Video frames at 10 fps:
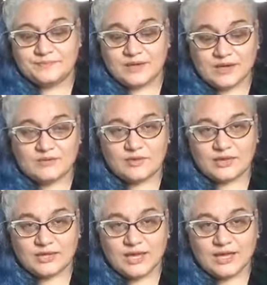cover it
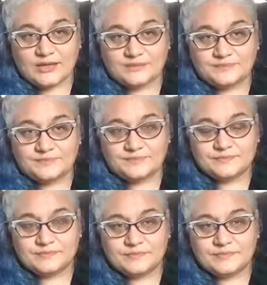again.
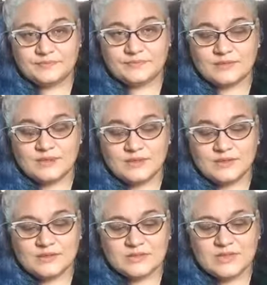
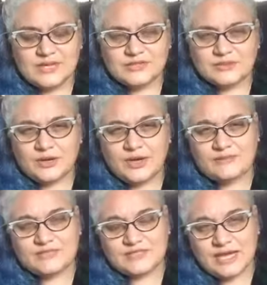So that
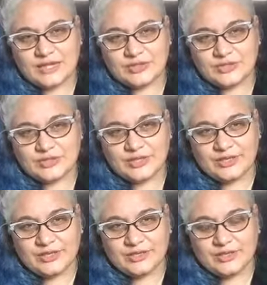trough is
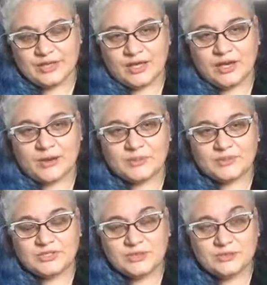actually an
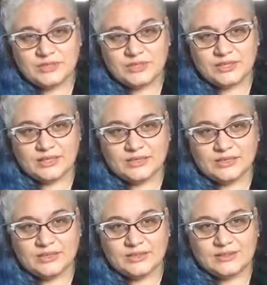opportunity
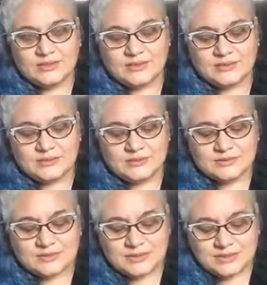
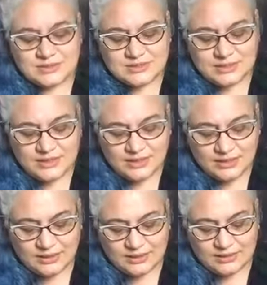to
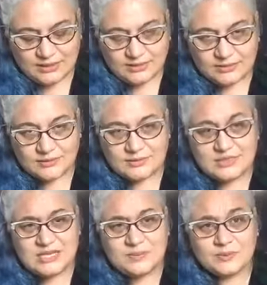see
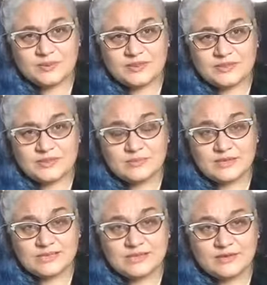deeper into
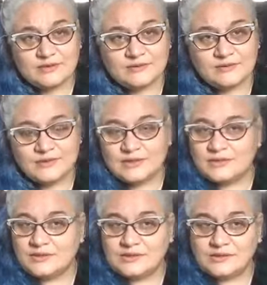myself
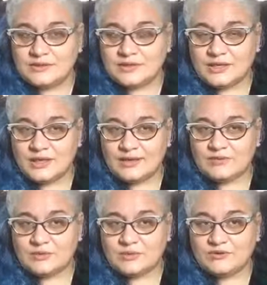than I
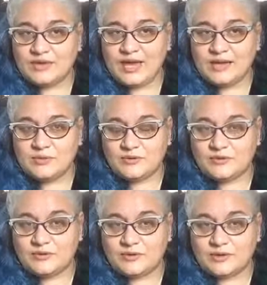ever would have had
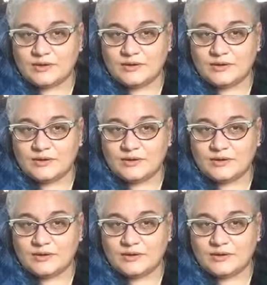before.